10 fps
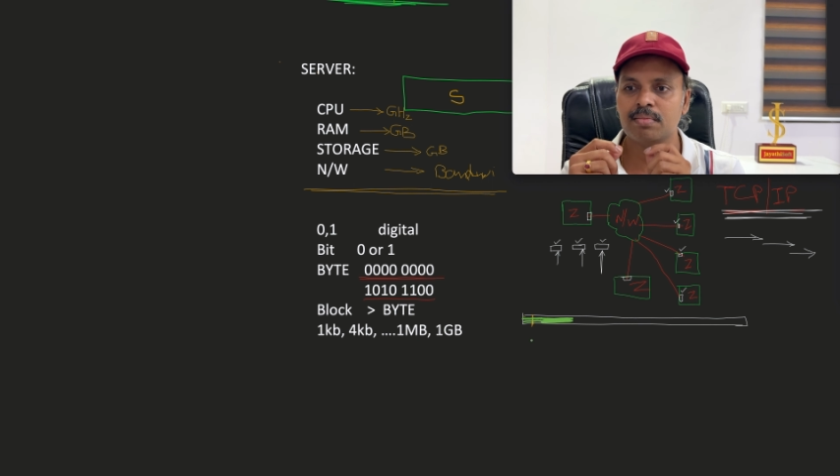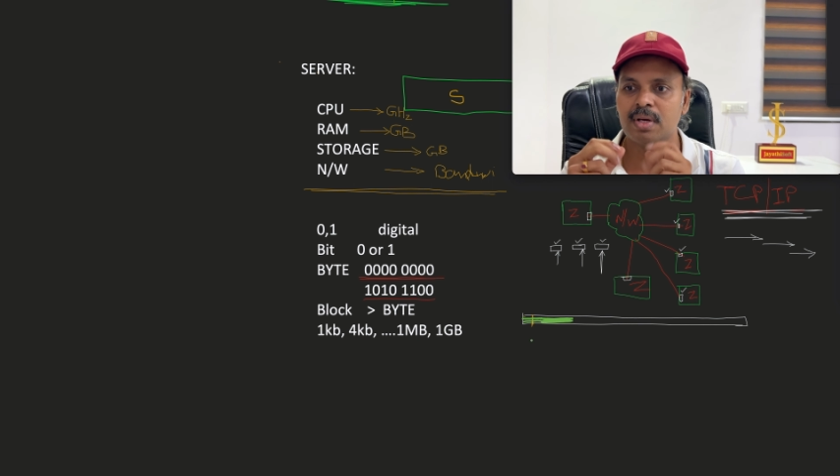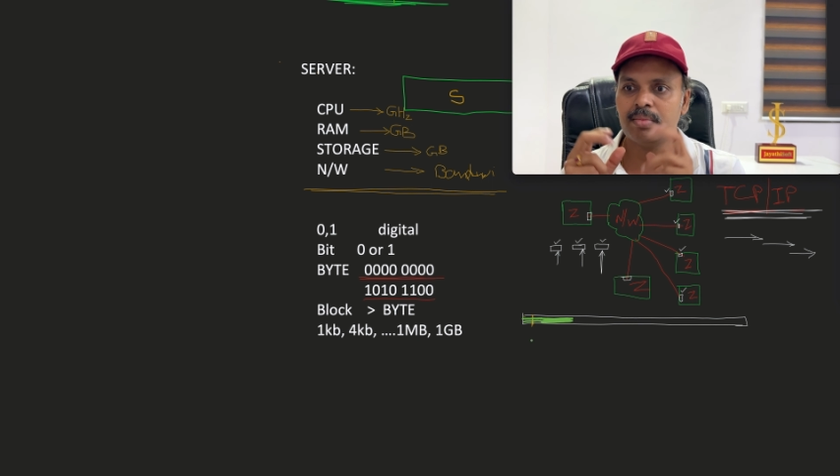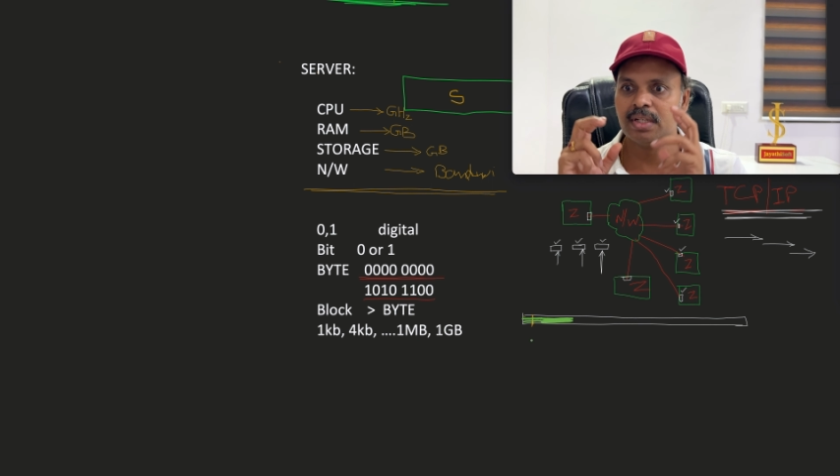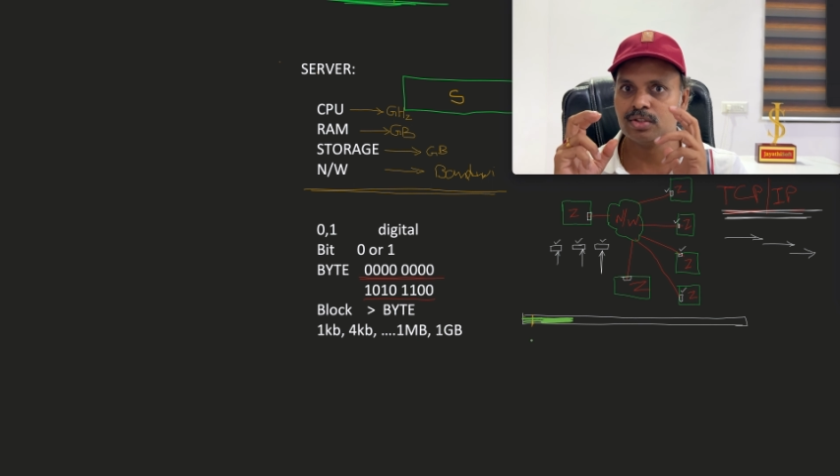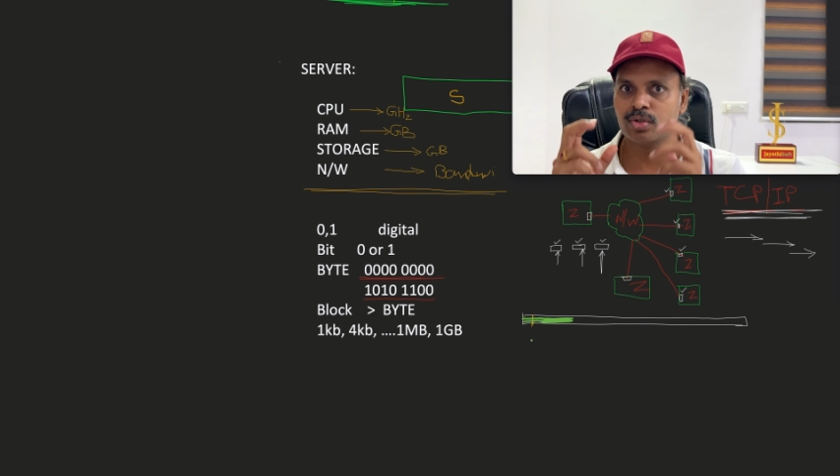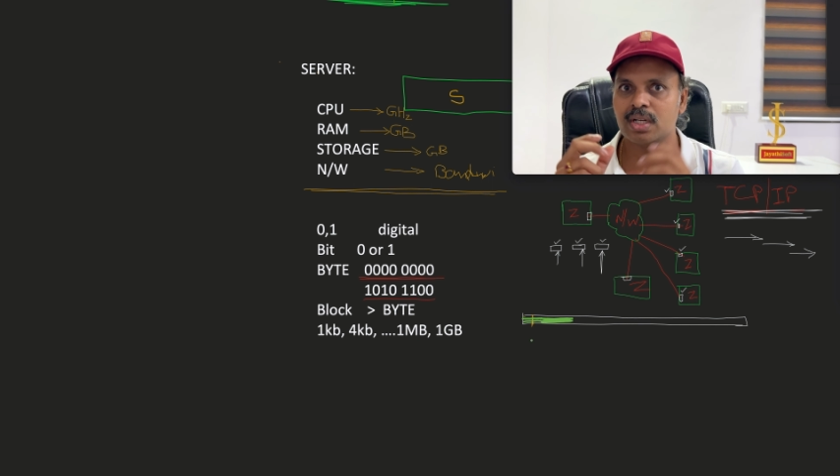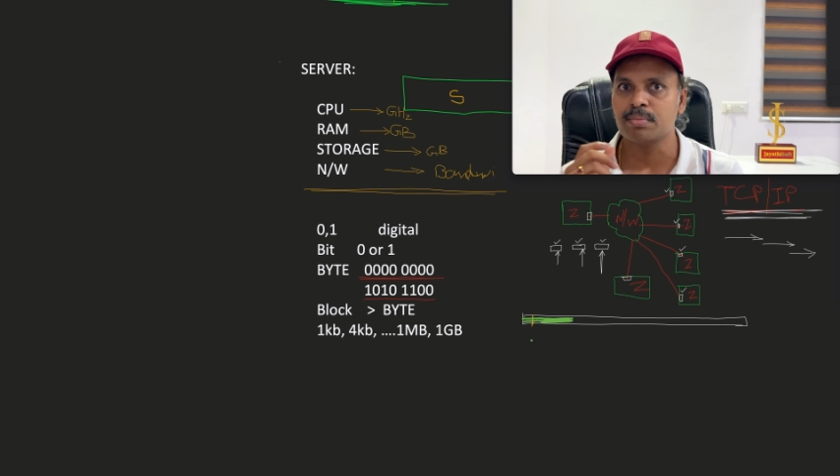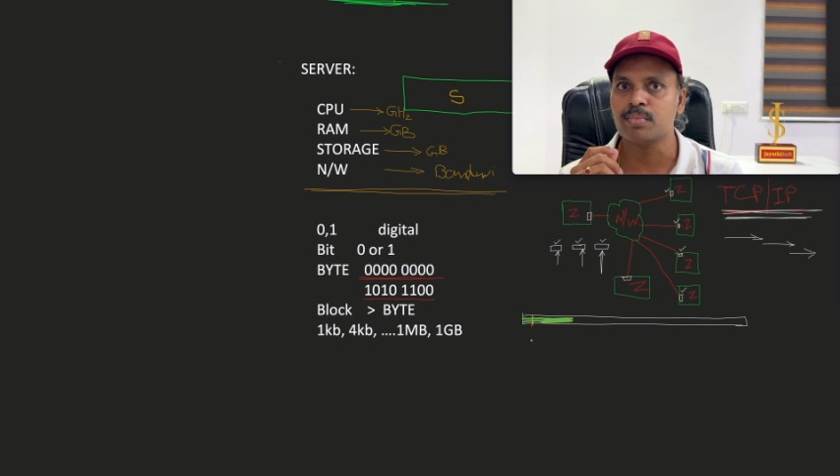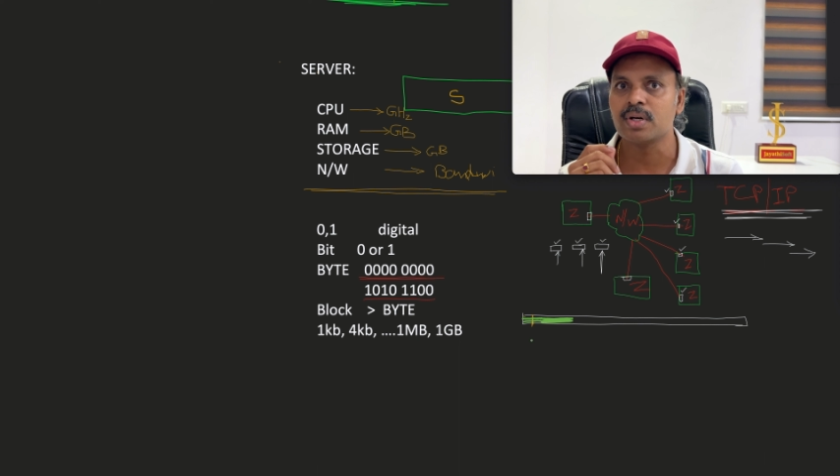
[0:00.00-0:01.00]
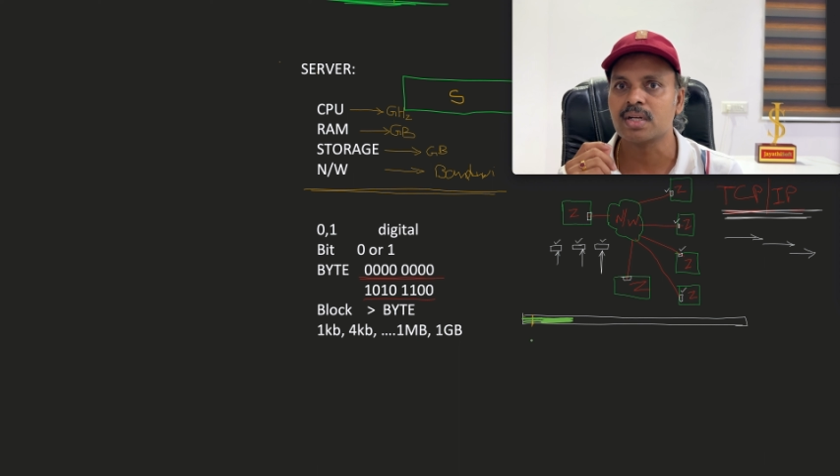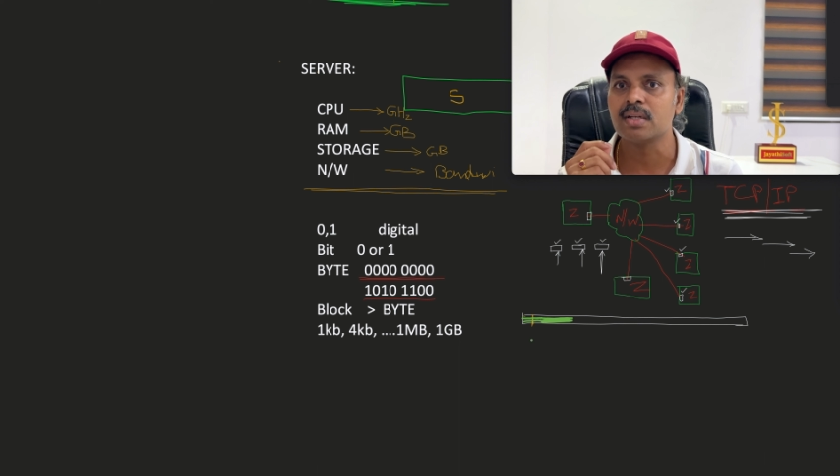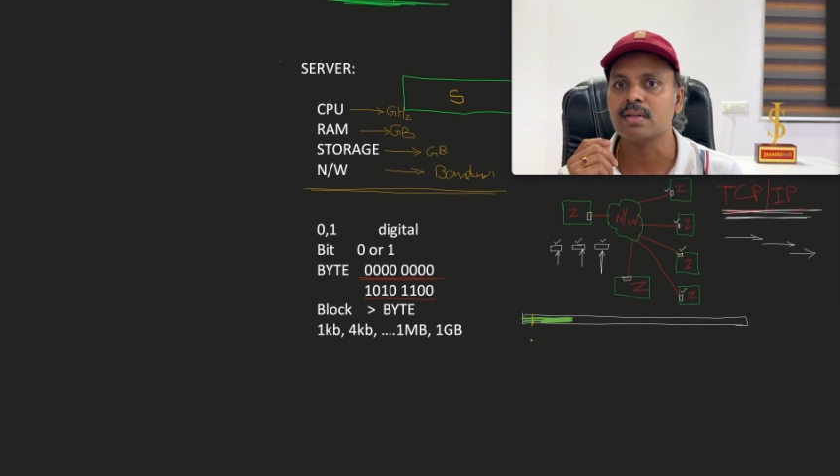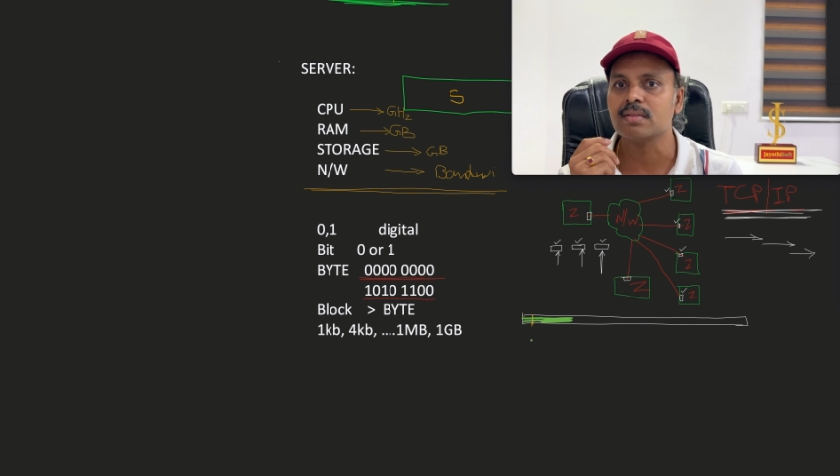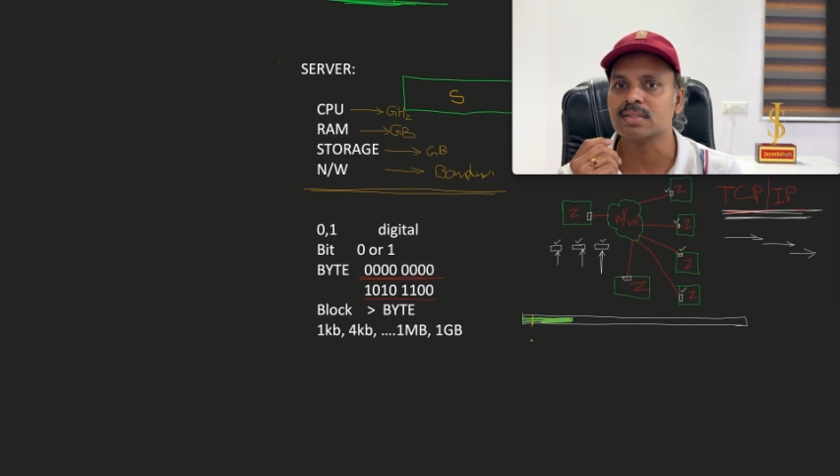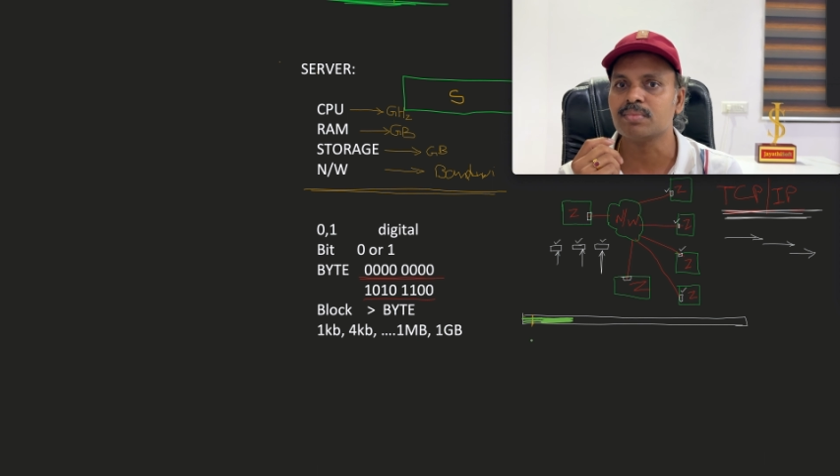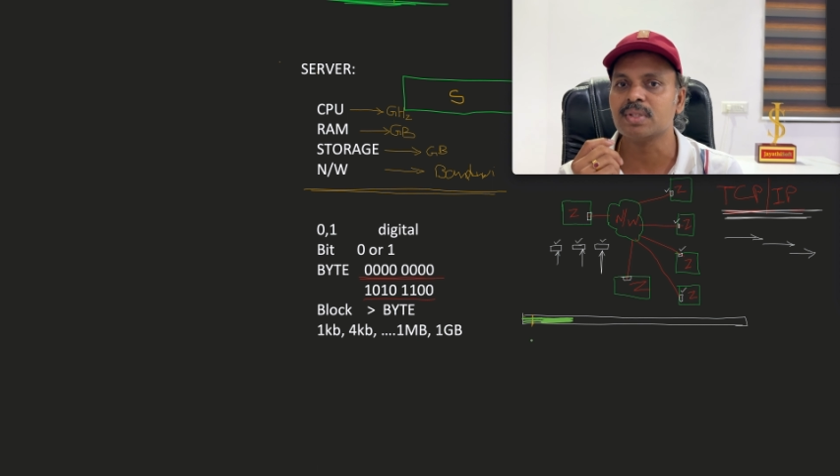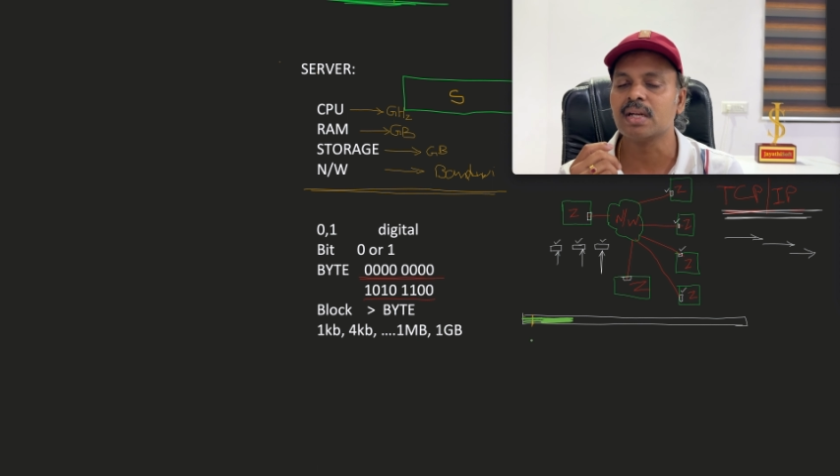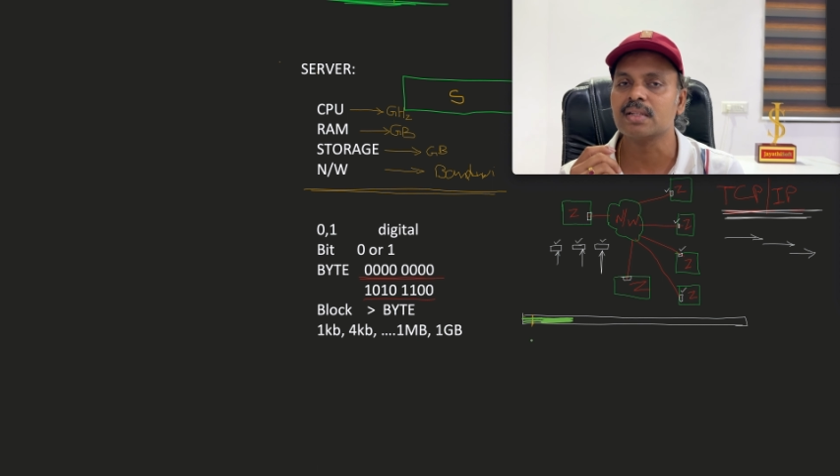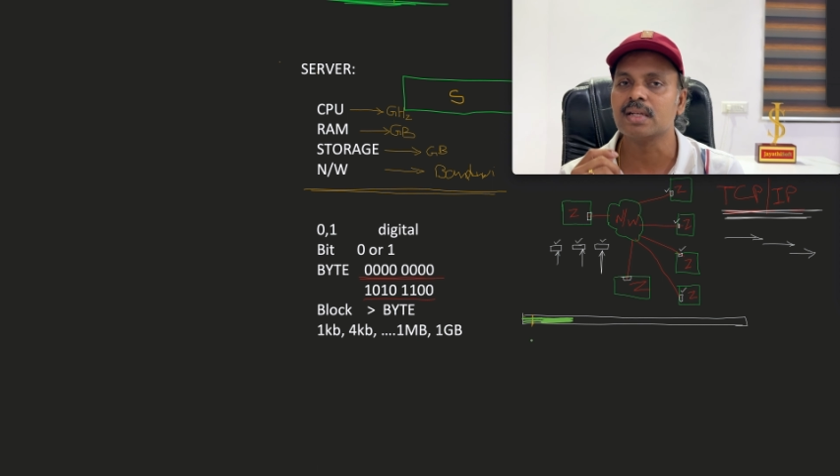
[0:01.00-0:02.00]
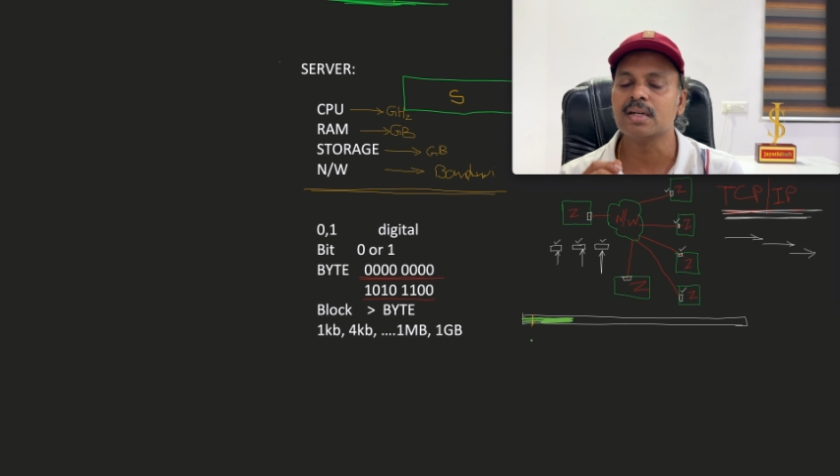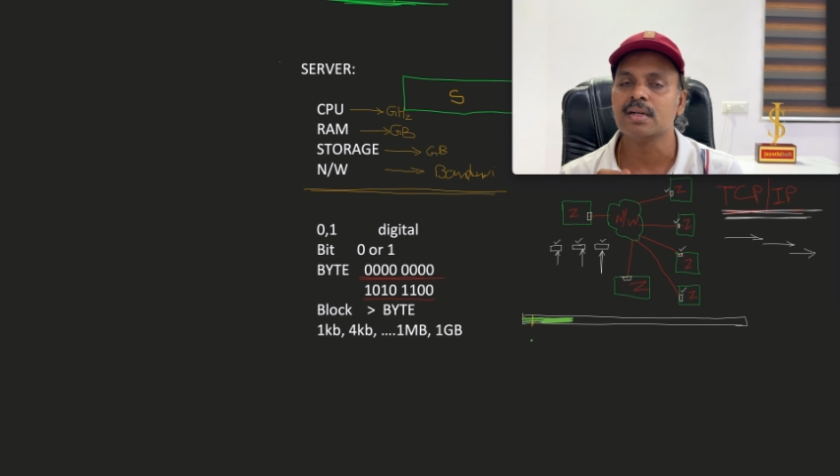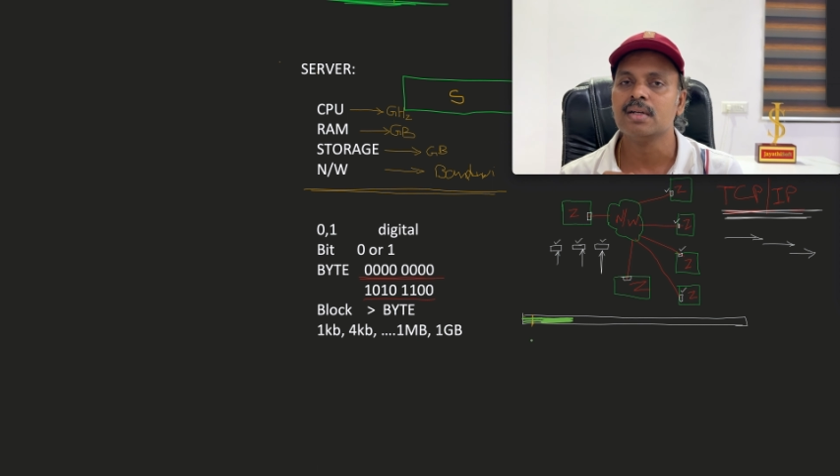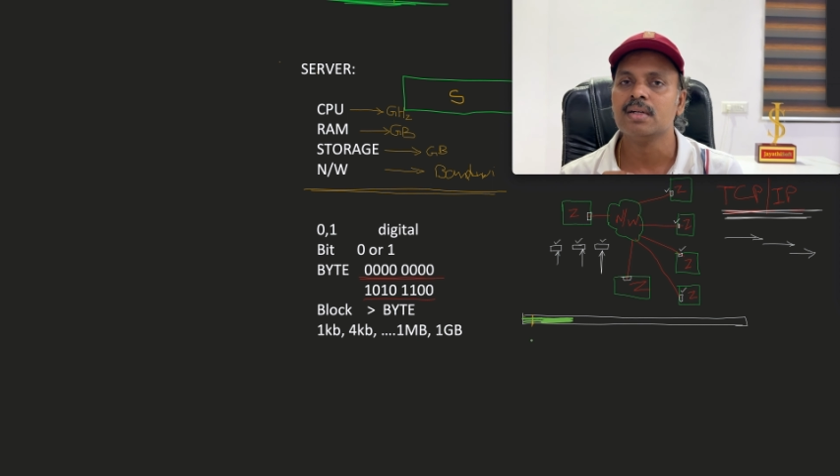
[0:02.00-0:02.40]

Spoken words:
maybe it is not important, something like that,